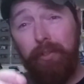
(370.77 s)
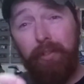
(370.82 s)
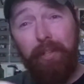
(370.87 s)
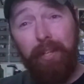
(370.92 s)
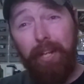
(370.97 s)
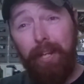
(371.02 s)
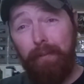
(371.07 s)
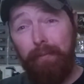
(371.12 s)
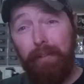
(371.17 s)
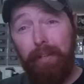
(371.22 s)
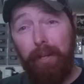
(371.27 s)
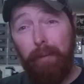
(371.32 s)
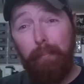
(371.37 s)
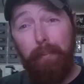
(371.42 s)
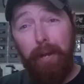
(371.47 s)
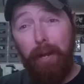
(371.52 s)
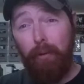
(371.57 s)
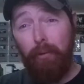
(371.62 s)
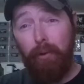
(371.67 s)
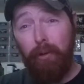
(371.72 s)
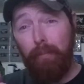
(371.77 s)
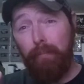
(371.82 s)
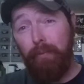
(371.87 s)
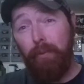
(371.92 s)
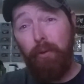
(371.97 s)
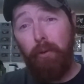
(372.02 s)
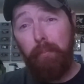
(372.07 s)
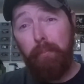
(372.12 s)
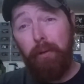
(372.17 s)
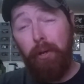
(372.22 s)
You could have like a power up and
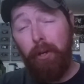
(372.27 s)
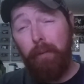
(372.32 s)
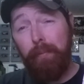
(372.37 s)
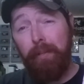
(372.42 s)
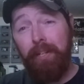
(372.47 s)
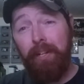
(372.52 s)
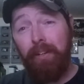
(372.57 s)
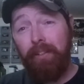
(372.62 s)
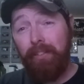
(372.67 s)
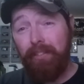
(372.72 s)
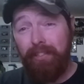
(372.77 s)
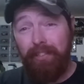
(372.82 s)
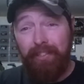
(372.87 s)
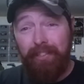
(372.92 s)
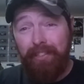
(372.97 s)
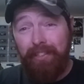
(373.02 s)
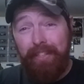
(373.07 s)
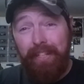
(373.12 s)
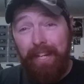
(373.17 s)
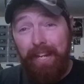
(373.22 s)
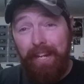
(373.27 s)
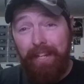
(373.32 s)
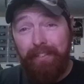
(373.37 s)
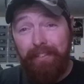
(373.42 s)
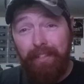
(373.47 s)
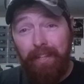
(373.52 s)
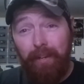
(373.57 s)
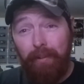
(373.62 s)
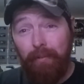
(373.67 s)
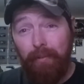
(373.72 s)
throw a bomb in there. This is just a
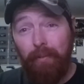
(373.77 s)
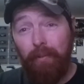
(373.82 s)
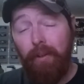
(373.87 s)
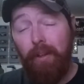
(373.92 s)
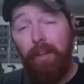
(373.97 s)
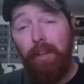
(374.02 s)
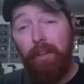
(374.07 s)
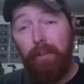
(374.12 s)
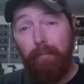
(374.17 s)
guess. I don't know.